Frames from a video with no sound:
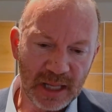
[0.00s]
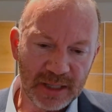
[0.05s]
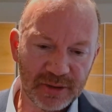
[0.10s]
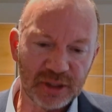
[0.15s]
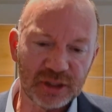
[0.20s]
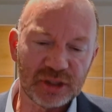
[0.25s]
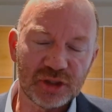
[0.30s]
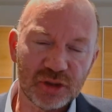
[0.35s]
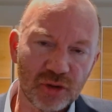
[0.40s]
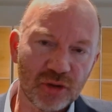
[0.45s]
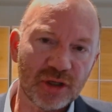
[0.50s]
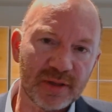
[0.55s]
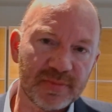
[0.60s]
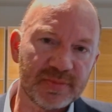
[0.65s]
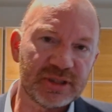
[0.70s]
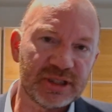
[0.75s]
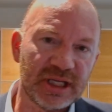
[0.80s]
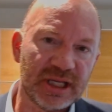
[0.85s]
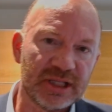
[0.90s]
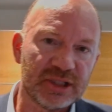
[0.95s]
The
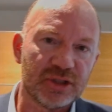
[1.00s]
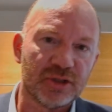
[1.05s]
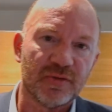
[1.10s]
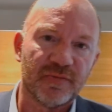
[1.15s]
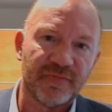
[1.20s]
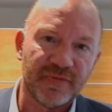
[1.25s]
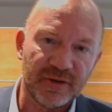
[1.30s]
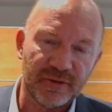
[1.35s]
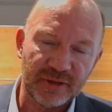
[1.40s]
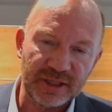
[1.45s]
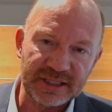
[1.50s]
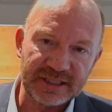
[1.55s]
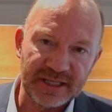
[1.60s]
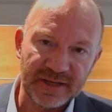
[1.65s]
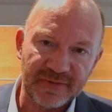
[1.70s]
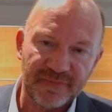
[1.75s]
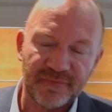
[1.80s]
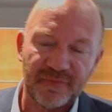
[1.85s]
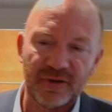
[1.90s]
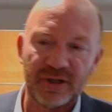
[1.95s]
circumstances are very
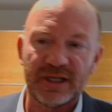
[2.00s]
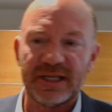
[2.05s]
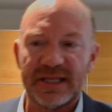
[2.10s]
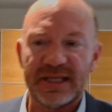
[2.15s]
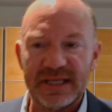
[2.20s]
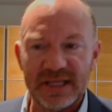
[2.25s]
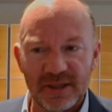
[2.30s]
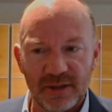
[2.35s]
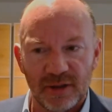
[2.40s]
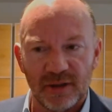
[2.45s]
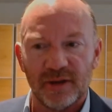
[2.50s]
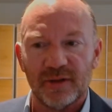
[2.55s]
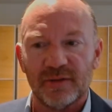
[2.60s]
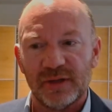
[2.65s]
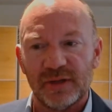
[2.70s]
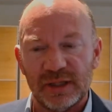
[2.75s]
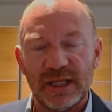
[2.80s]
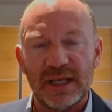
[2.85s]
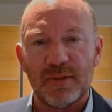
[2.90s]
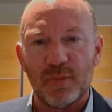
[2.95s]
different here
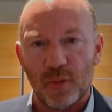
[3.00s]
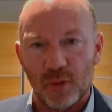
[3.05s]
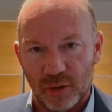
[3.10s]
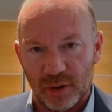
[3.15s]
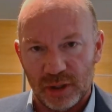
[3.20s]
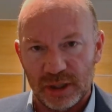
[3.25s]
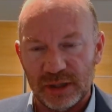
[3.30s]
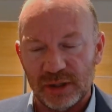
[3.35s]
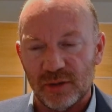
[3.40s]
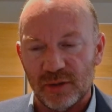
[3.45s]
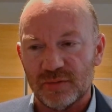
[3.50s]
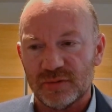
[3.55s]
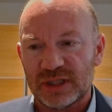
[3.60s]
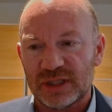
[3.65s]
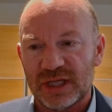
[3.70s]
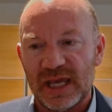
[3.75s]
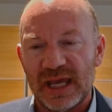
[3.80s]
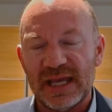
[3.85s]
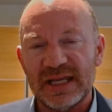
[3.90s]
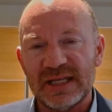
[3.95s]
than they were in those
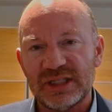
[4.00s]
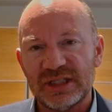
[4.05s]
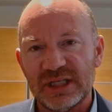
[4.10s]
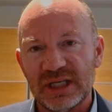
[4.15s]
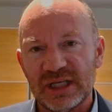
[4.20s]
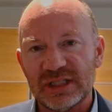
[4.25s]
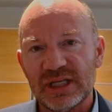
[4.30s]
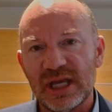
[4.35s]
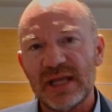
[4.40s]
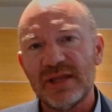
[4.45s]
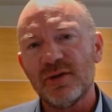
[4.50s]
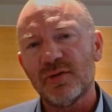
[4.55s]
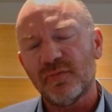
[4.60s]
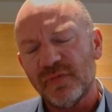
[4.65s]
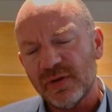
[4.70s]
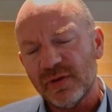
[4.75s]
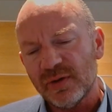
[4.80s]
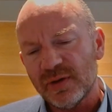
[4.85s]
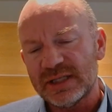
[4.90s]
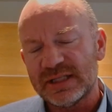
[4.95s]
cases. And they're
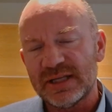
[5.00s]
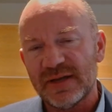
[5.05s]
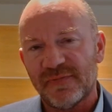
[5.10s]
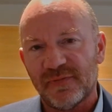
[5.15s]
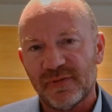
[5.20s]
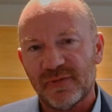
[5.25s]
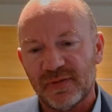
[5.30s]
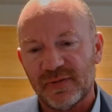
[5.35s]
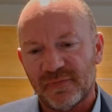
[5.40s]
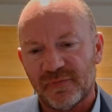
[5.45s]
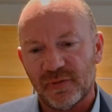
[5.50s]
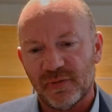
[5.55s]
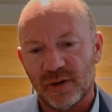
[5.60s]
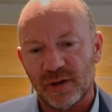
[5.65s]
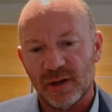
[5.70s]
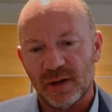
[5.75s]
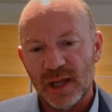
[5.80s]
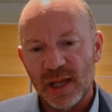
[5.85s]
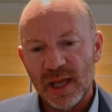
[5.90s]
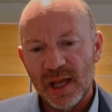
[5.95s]
very different
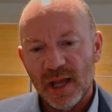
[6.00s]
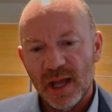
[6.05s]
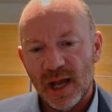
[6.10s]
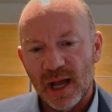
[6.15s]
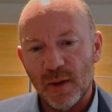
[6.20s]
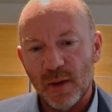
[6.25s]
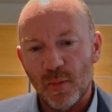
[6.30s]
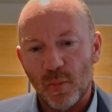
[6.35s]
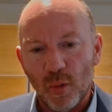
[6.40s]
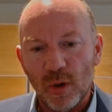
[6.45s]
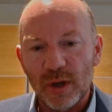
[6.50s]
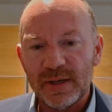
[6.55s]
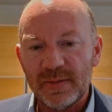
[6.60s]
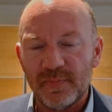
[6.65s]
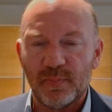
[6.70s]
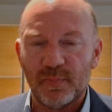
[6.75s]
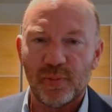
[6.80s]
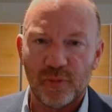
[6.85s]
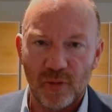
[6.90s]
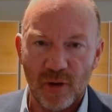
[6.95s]
for
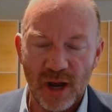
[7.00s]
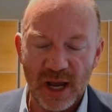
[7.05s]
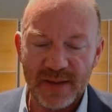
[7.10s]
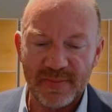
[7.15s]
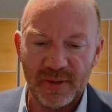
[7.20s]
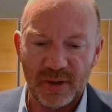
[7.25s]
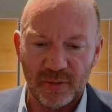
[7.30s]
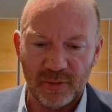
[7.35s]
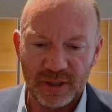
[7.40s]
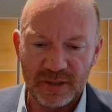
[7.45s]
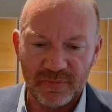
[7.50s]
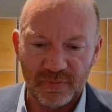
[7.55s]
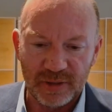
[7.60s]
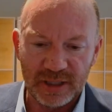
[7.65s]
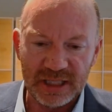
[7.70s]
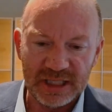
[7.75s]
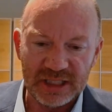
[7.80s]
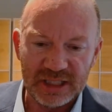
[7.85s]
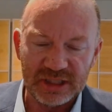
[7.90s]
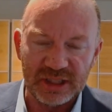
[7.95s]
one primary
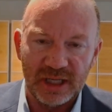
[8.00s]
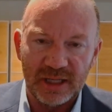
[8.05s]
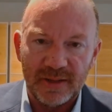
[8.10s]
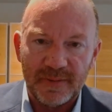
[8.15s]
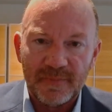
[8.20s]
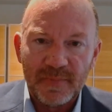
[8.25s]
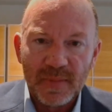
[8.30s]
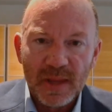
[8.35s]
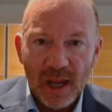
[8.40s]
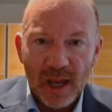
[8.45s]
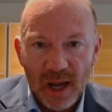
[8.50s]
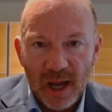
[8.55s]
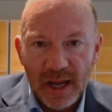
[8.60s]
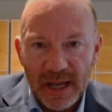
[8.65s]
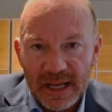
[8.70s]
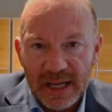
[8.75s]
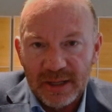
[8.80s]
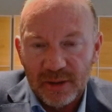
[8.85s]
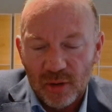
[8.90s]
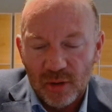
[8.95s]
reason
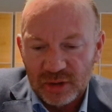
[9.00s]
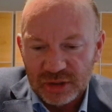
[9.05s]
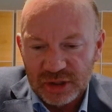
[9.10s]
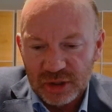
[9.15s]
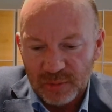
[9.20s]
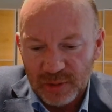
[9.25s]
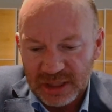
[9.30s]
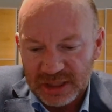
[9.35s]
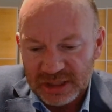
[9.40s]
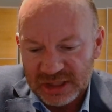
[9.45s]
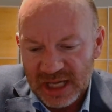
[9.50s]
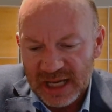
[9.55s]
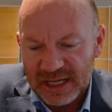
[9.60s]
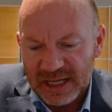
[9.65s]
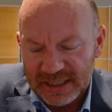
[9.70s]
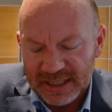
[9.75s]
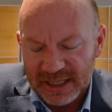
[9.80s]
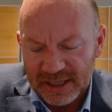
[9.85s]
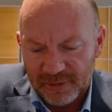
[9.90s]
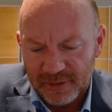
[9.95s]
and also a
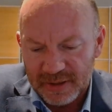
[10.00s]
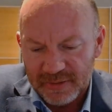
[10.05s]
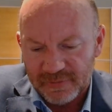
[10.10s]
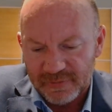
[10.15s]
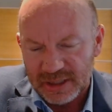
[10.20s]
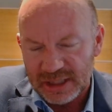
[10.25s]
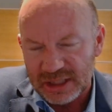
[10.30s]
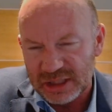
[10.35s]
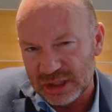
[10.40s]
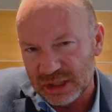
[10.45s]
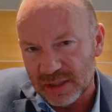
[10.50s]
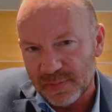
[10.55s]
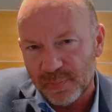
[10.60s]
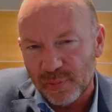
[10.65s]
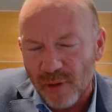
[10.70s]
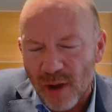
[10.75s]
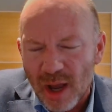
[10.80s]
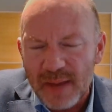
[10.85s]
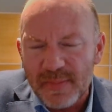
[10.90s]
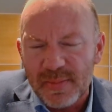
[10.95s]
secondary reason. The
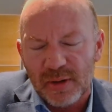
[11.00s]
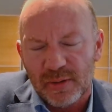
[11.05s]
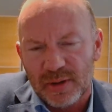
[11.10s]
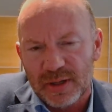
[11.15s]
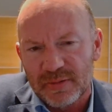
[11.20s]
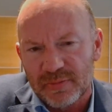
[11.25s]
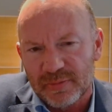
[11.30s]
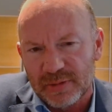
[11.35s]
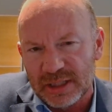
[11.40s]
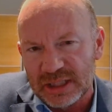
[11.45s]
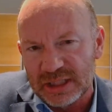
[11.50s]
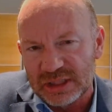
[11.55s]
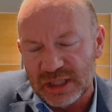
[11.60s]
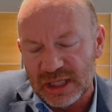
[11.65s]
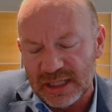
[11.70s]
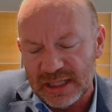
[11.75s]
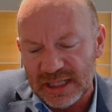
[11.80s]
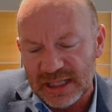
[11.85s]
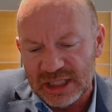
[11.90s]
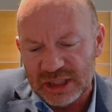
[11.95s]
primary
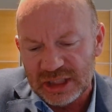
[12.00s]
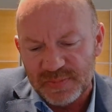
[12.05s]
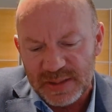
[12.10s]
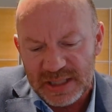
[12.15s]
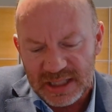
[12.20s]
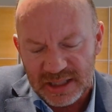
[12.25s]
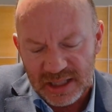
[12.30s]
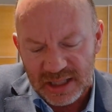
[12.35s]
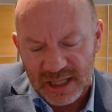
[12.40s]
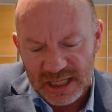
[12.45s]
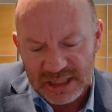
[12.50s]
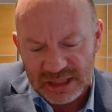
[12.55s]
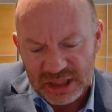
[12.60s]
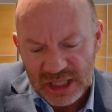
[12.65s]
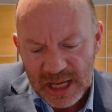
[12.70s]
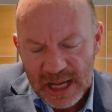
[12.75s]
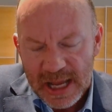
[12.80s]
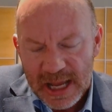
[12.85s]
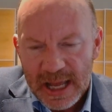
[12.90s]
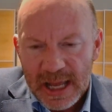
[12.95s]
reason is because,